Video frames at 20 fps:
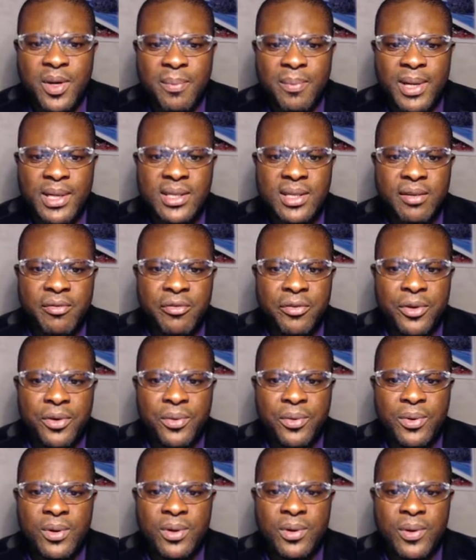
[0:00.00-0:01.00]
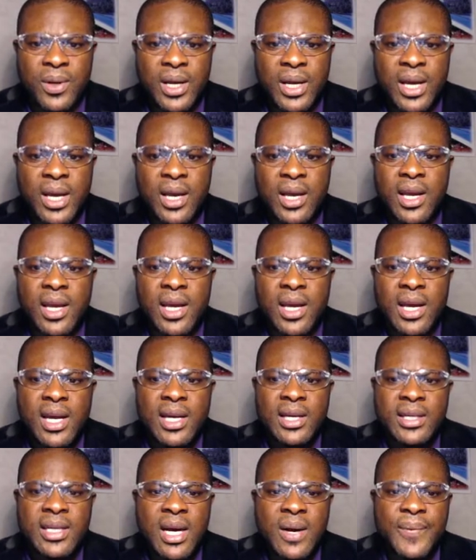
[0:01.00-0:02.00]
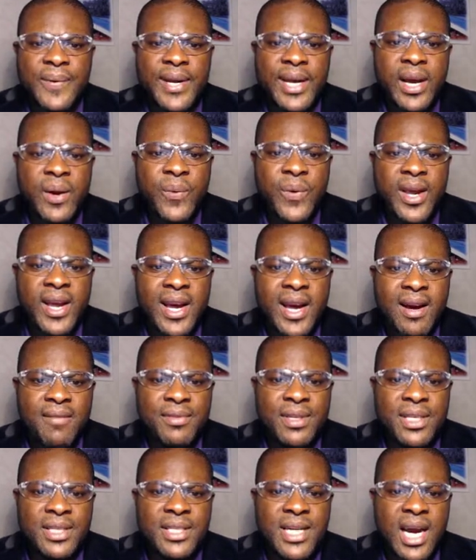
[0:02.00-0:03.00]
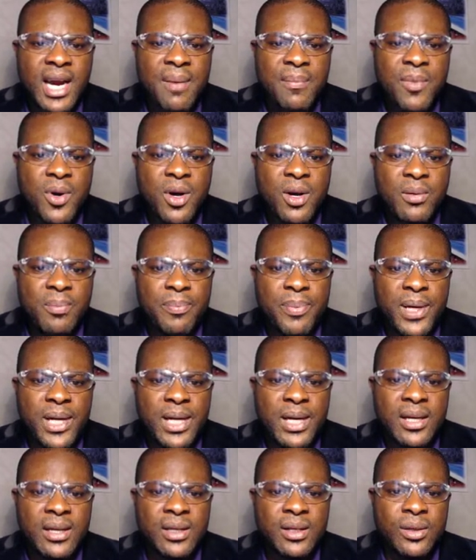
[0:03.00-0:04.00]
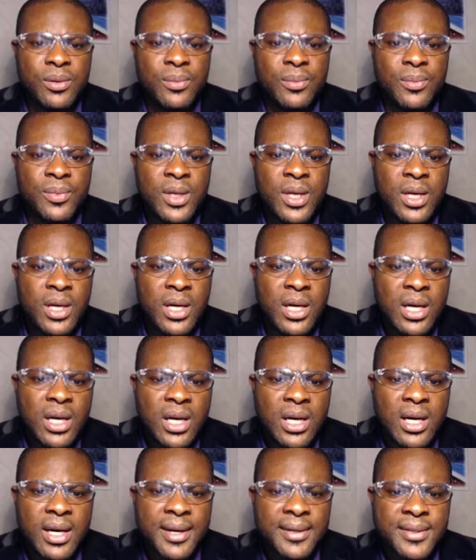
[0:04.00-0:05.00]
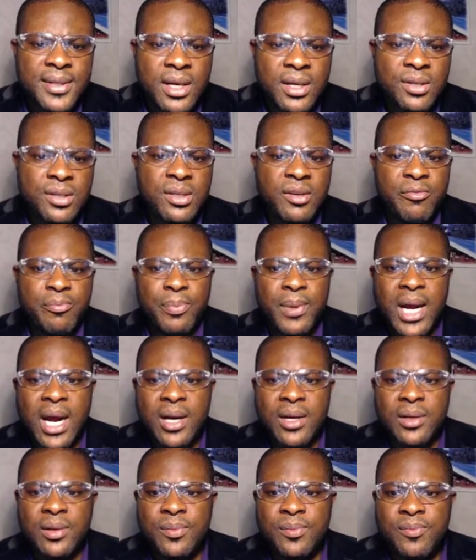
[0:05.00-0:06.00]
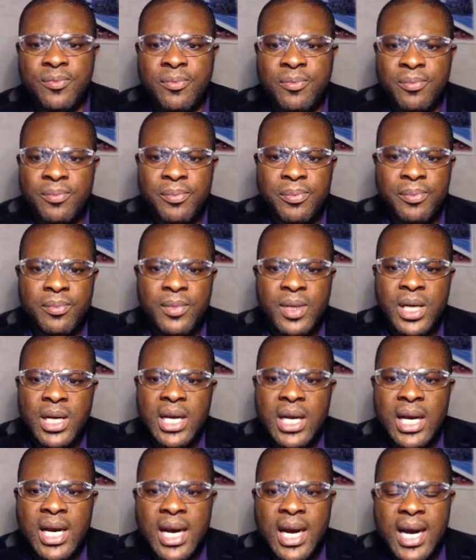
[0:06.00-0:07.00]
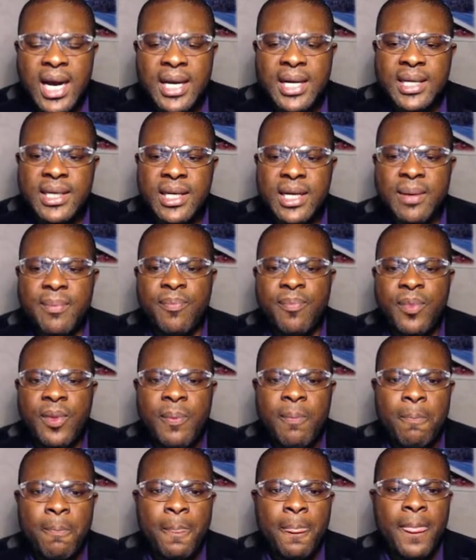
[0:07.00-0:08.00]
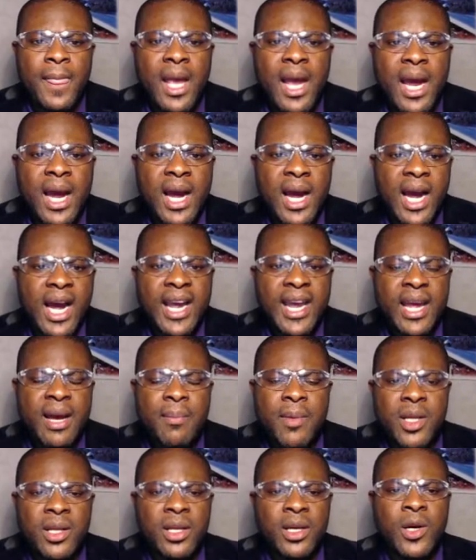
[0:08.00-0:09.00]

a better view, okay. Down here we have the diamond, platinum, uh, executive platinum, and um, I am on the